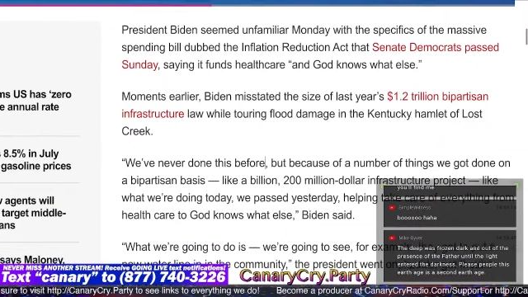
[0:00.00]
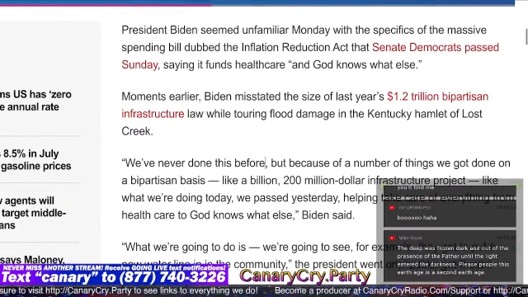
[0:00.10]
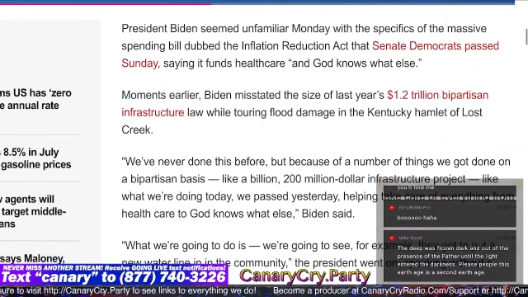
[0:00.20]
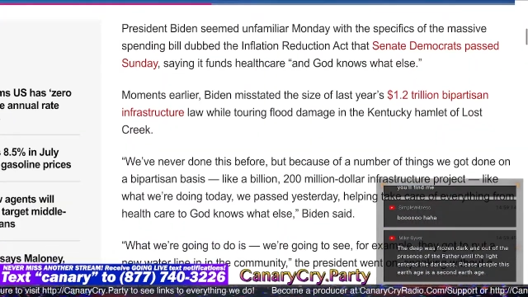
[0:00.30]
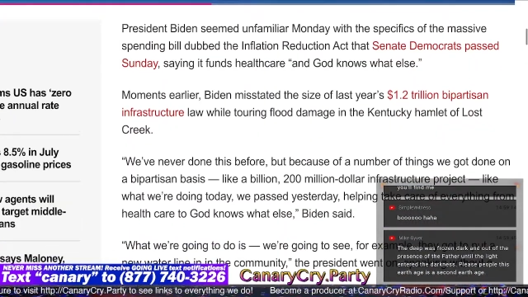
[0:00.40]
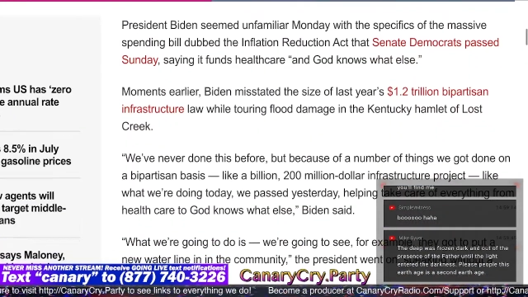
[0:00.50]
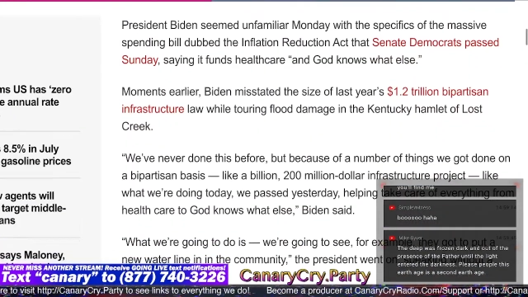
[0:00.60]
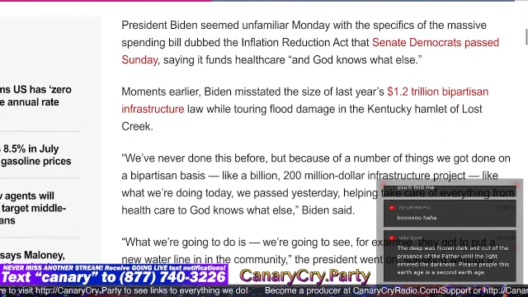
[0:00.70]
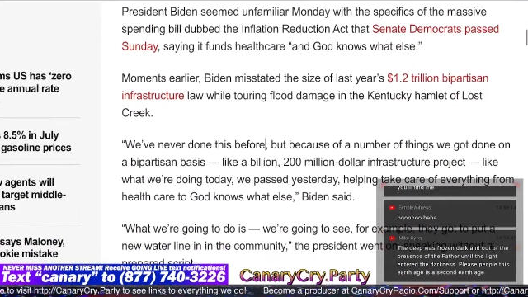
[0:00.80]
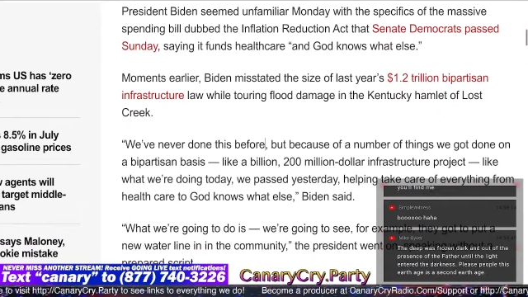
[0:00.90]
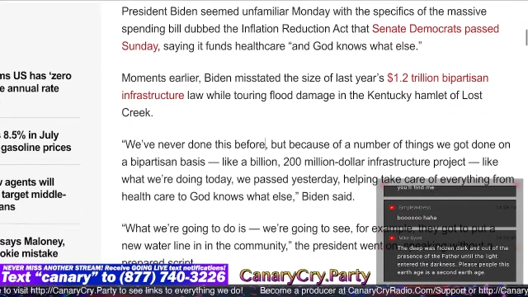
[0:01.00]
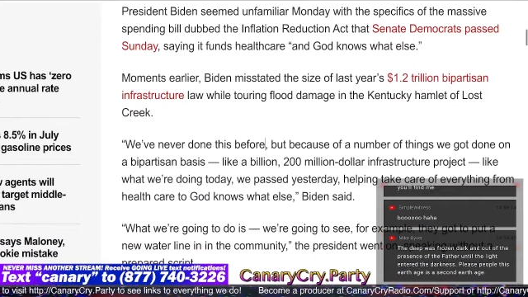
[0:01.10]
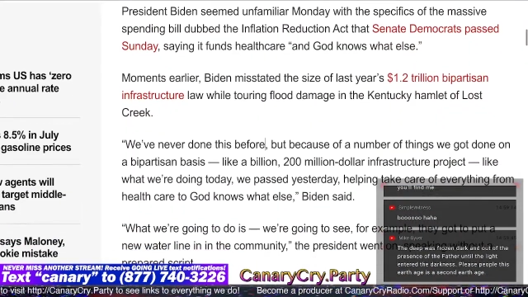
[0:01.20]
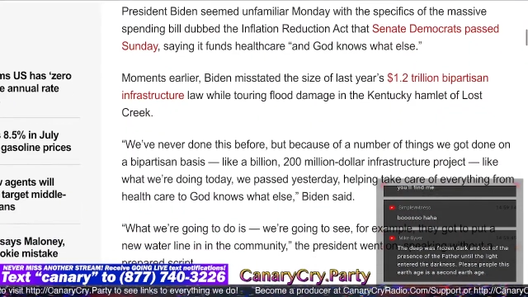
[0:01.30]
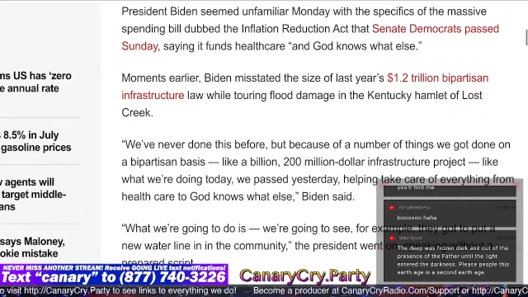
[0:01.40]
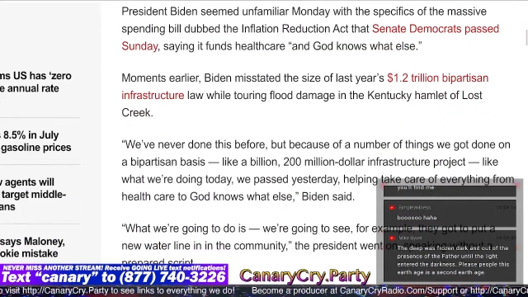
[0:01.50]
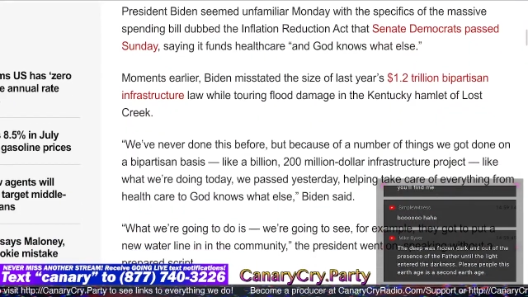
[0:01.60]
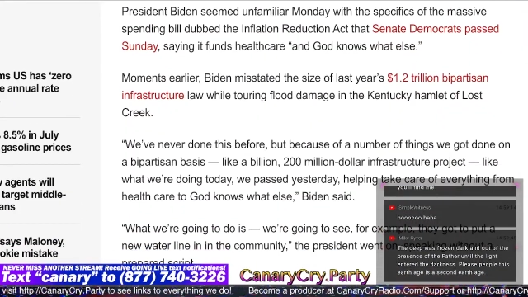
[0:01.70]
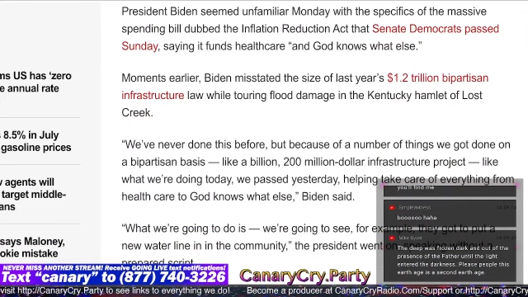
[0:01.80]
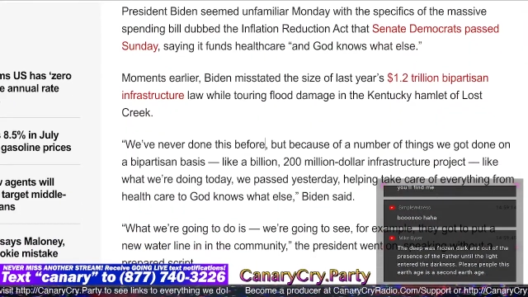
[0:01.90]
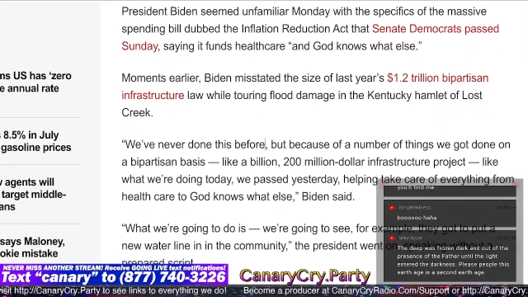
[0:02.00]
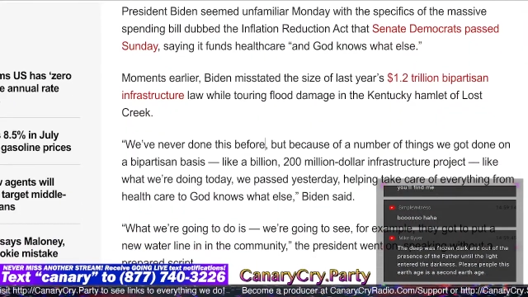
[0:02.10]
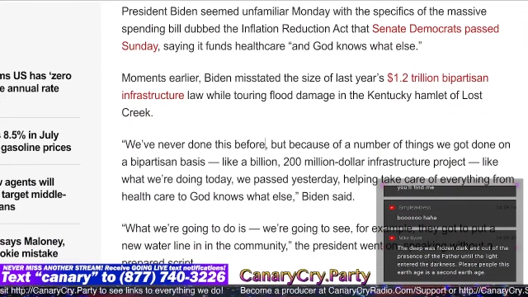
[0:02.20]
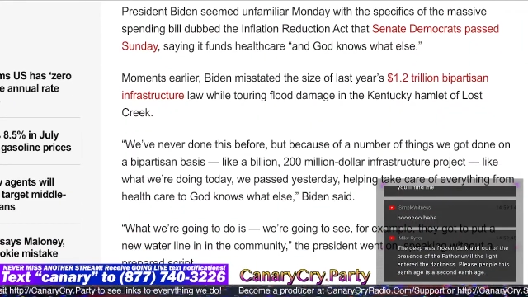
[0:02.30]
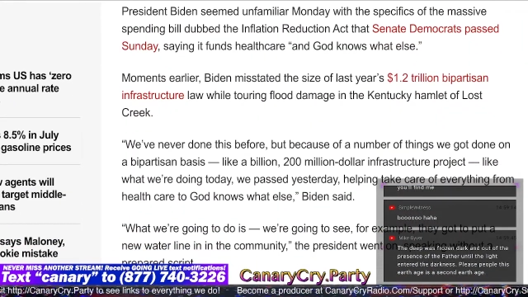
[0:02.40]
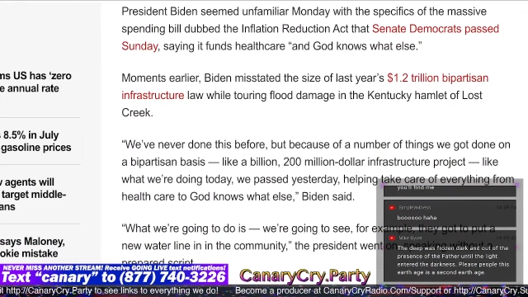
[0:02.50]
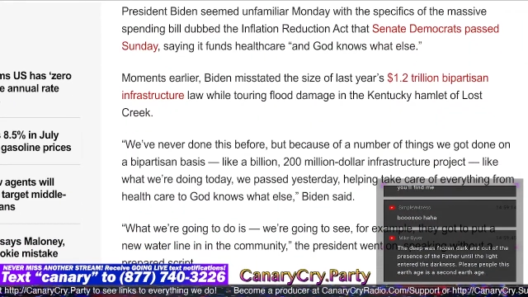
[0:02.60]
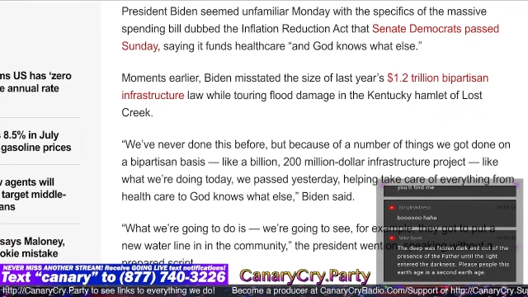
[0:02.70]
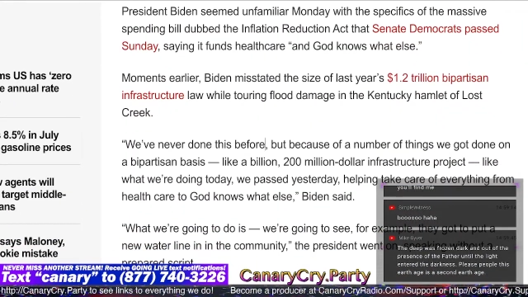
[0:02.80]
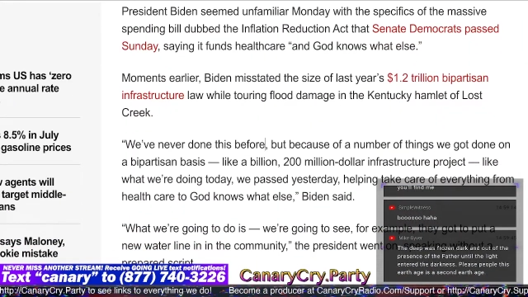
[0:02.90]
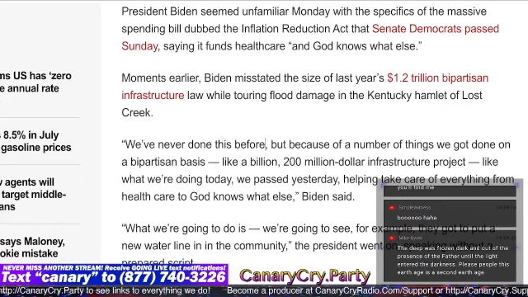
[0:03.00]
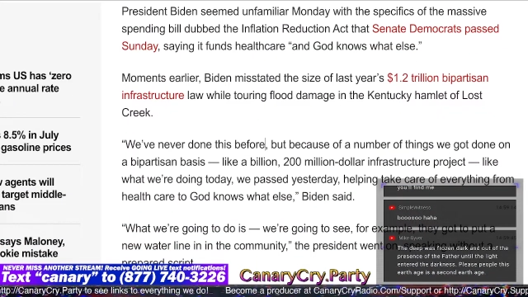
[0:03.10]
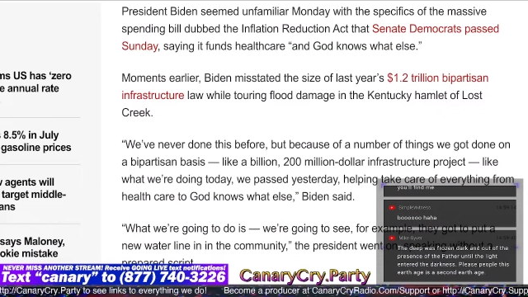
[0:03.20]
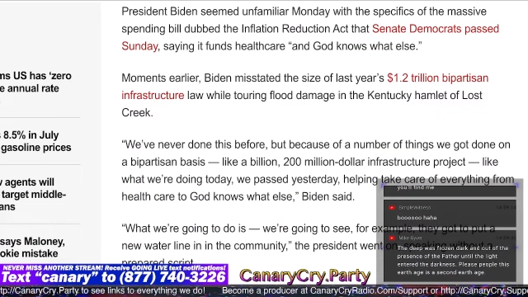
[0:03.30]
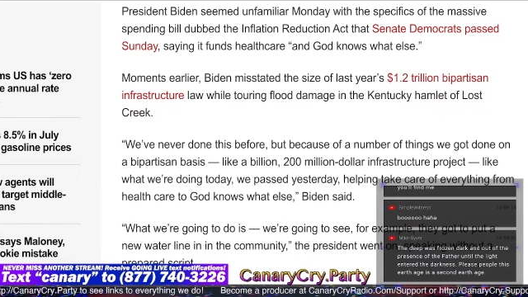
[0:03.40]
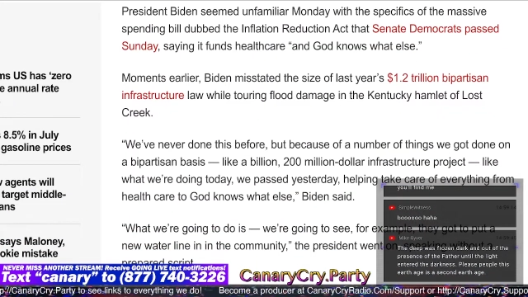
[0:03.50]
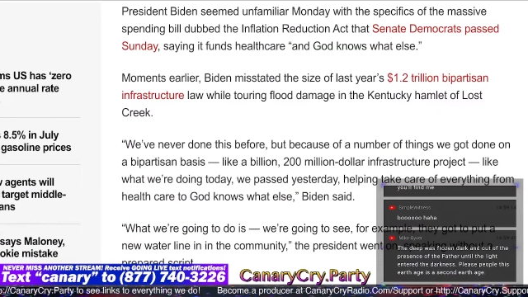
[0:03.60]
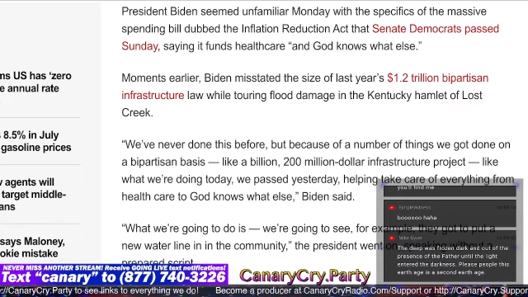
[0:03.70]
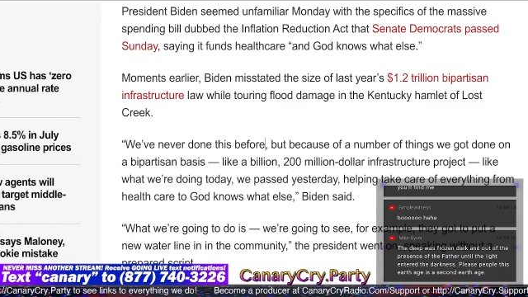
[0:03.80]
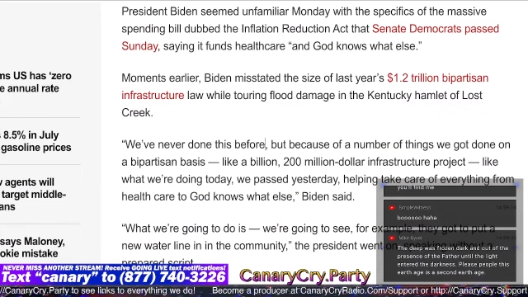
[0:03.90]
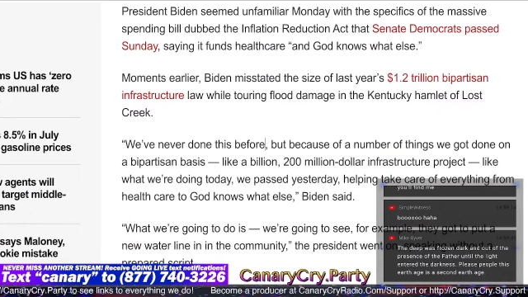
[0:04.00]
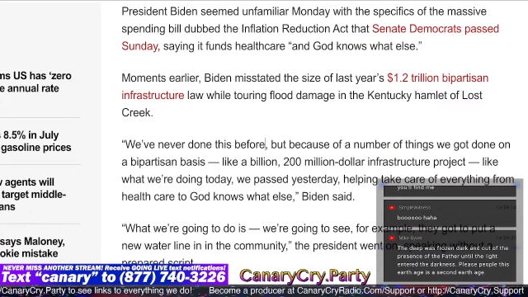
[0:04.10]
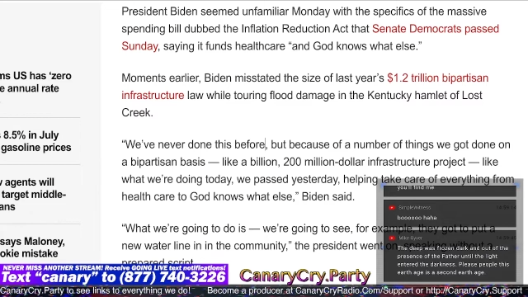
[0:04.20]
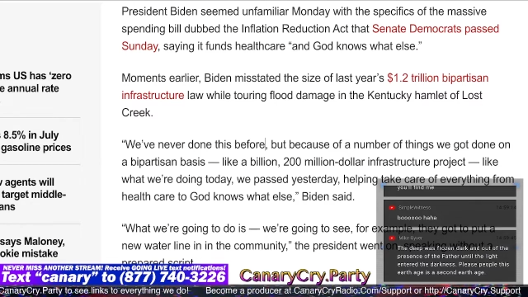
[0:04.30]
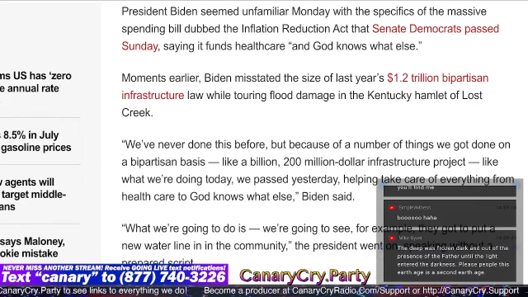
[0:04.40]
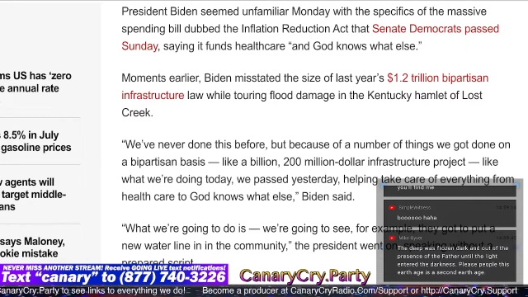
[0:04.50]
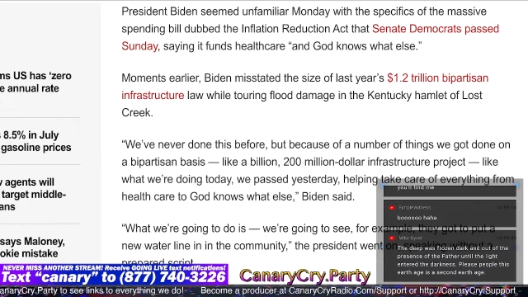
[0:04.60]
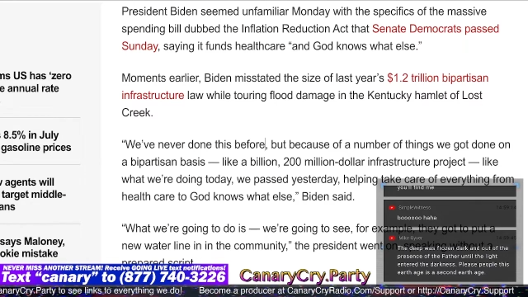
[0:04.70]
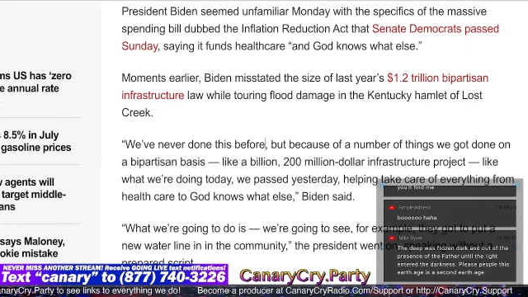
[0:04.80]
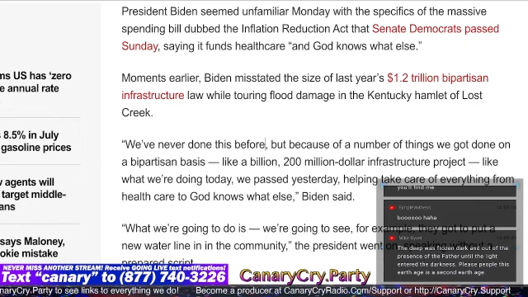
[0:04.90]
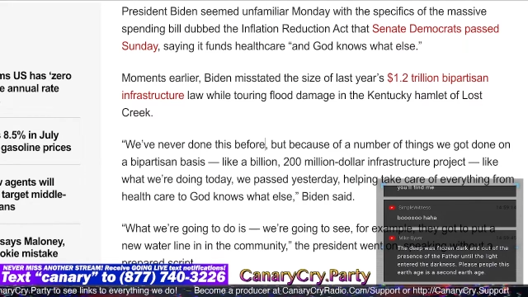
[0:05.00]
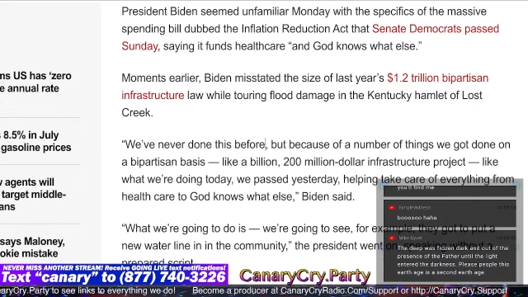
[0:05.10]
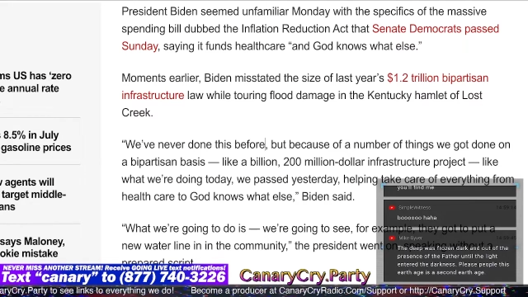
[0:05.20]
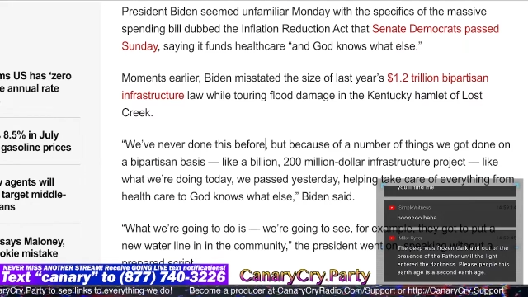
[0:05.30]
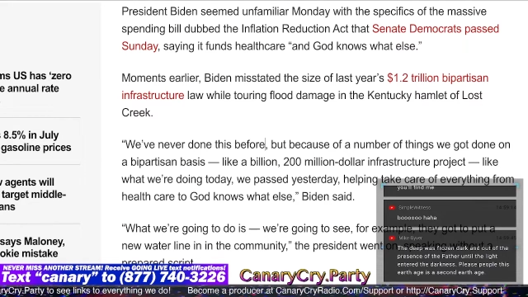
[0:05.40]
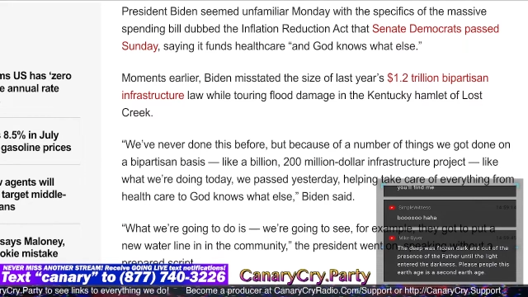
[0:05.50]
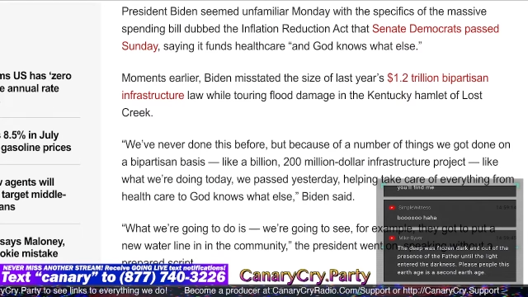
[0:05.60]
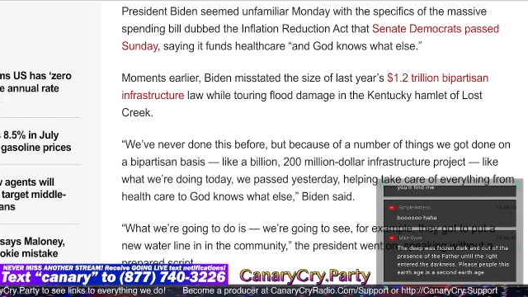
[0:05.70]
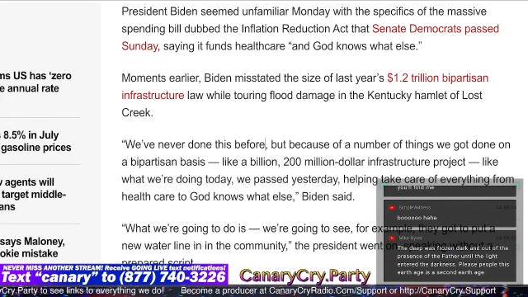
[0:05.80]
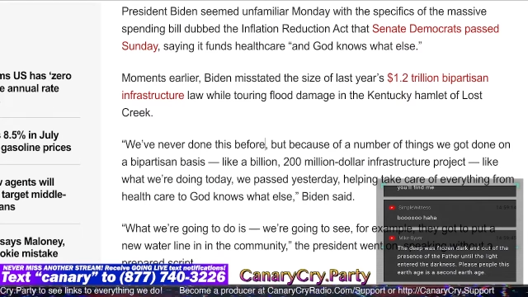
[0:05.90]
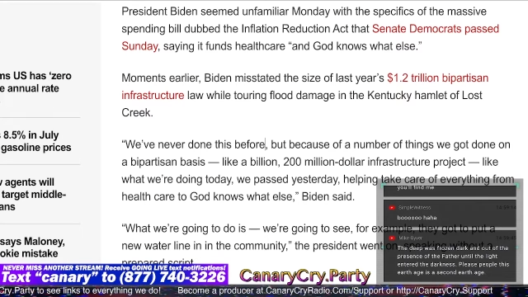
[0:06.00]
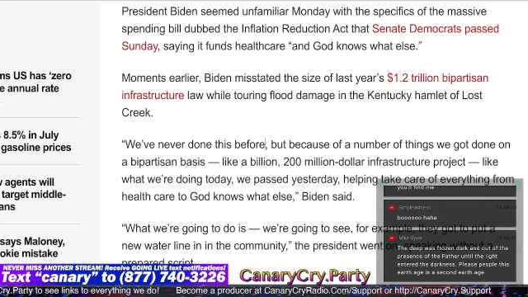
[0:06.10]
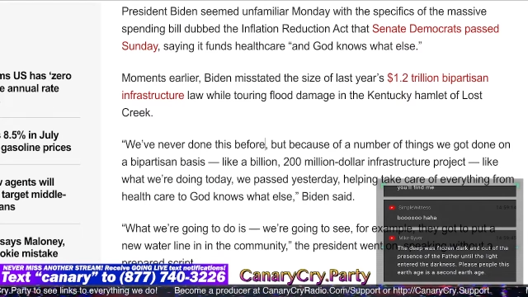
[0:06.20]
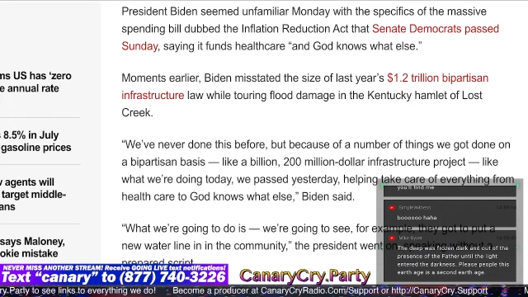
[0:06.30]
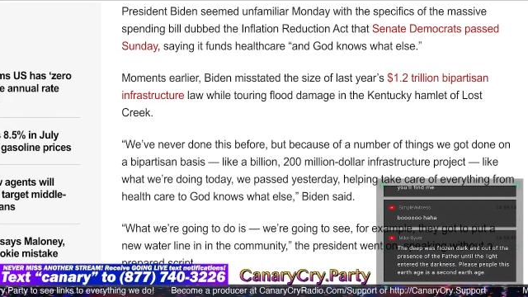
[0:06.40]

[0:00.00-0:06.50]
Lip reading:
[unreadable: no face in view]